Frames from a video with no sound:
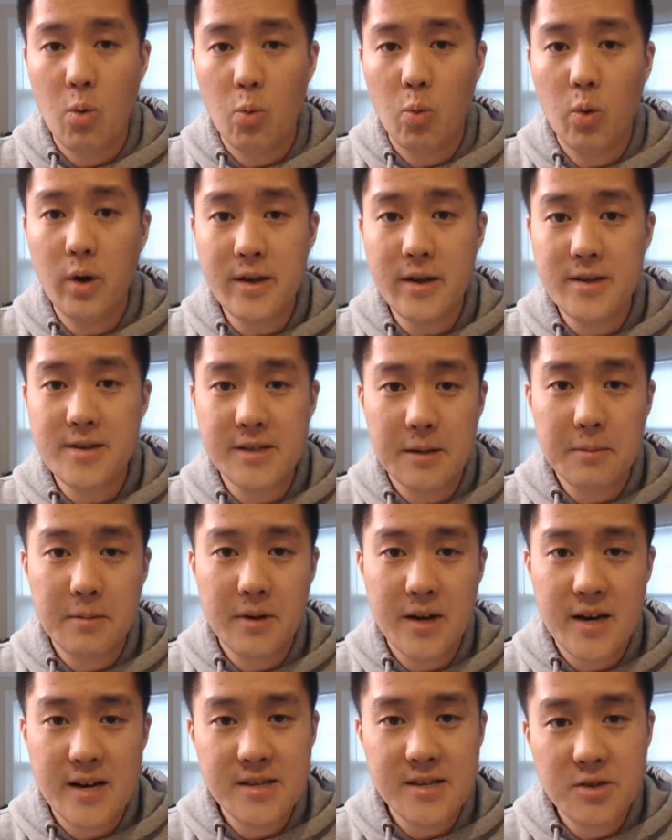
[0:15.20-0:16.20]
What is up
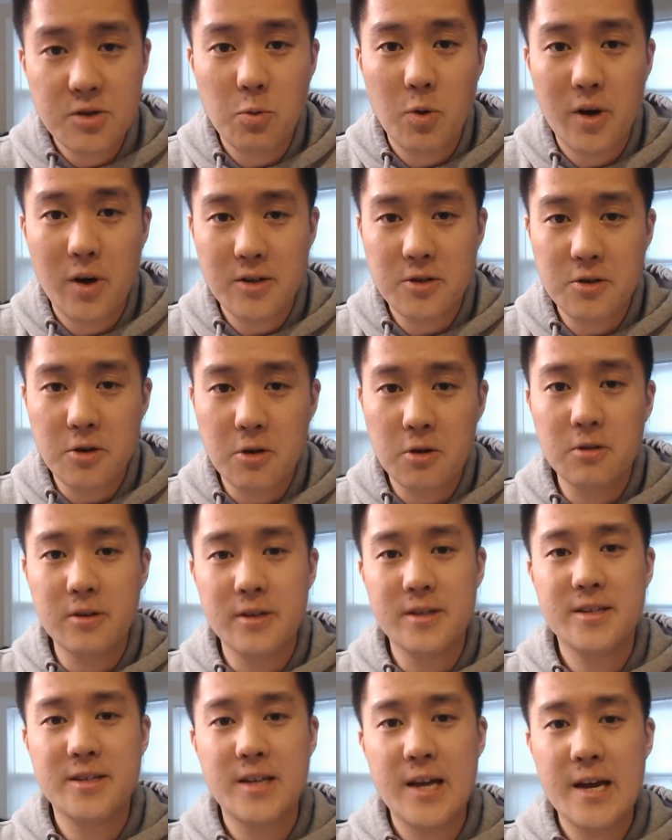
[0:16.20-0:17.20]
guys, it's iWAHnna Turtle
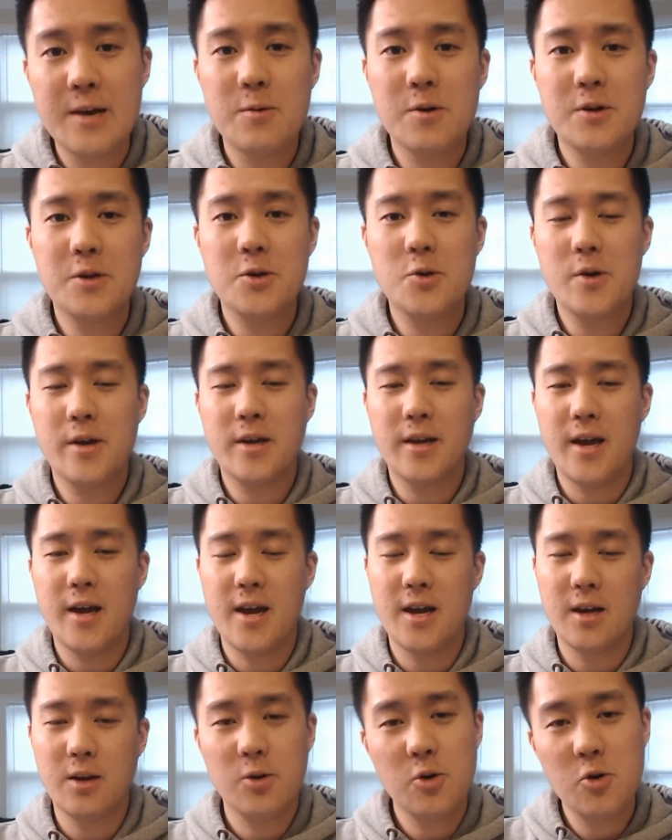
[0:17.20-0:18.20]
and today we're doing
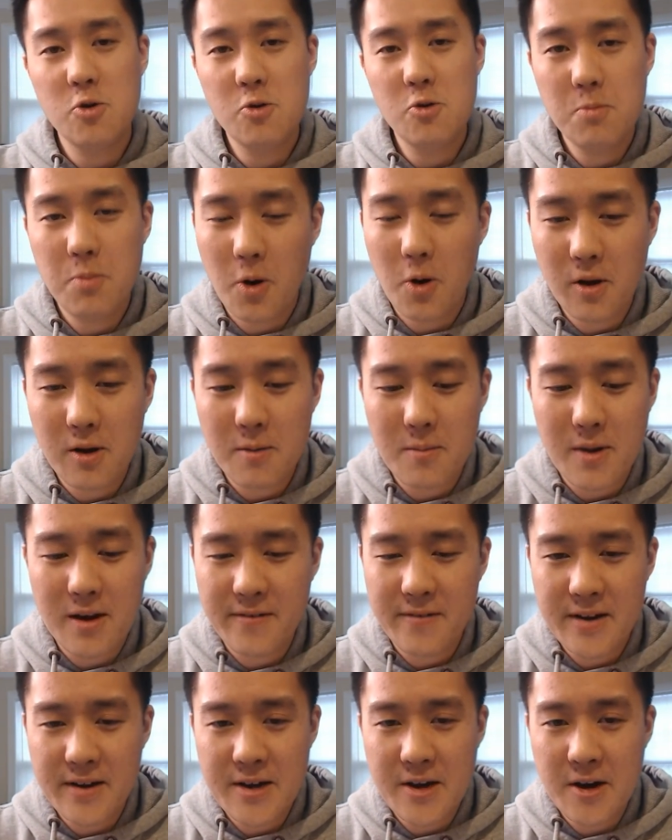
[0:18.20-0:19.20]
a new
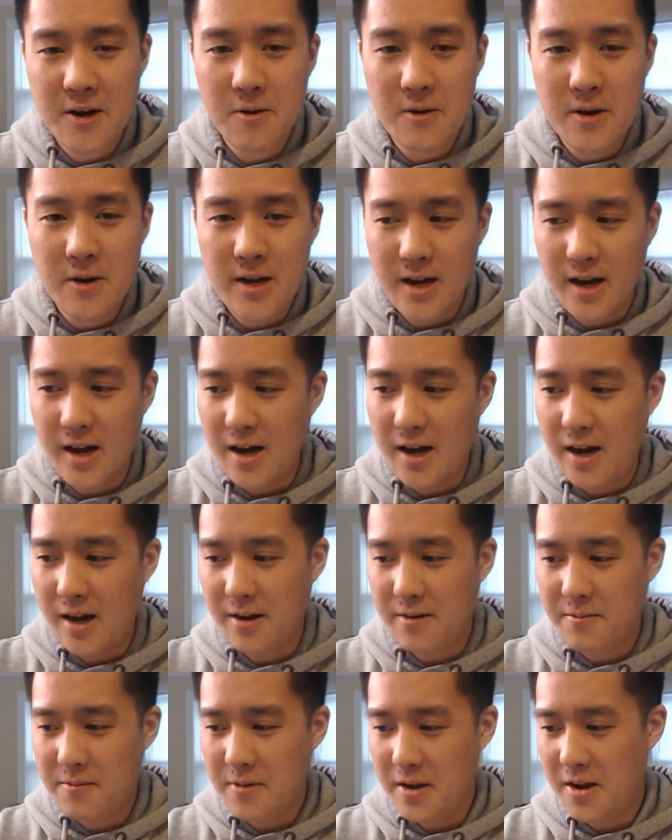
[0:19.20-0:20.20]
Pokemon video
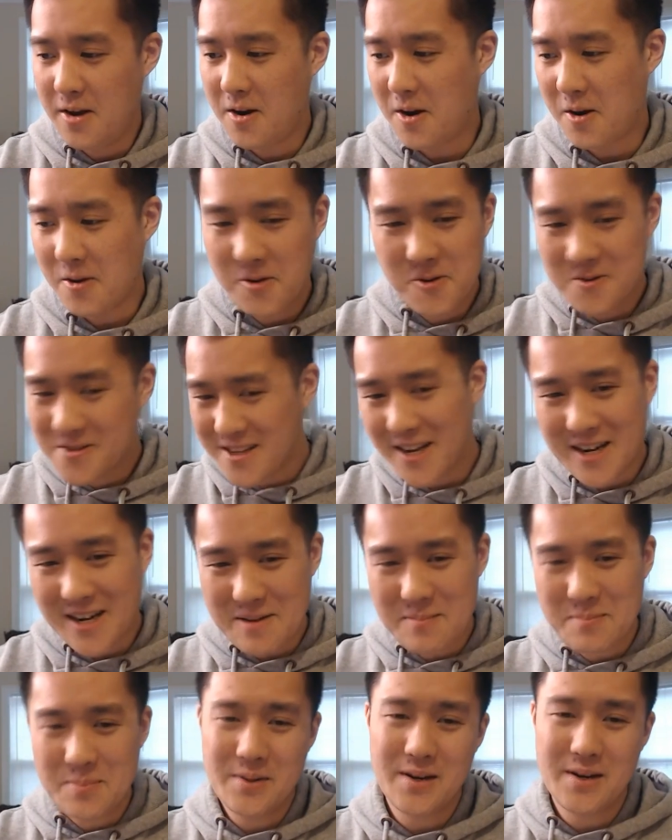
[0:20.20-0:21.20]
uh, in our new
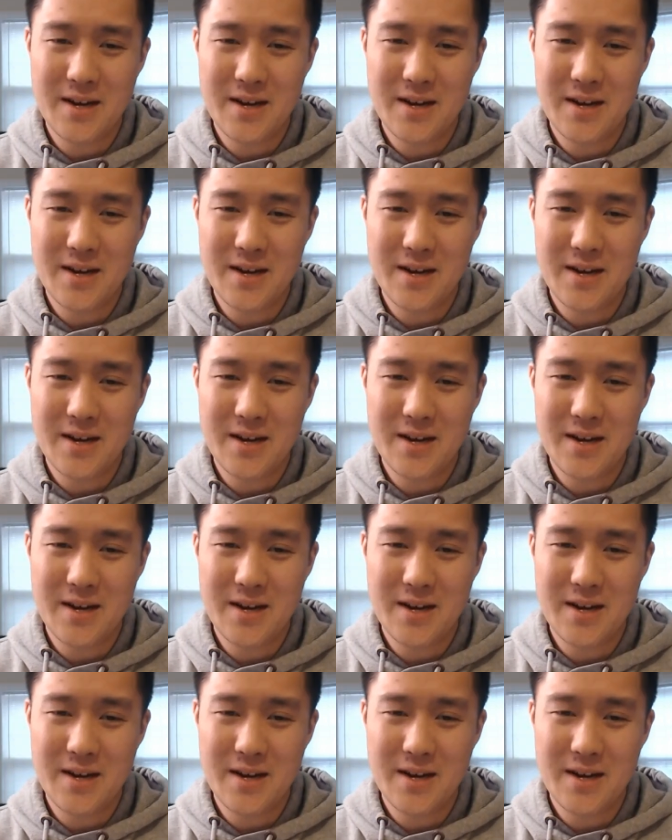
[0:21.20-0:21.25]
setup.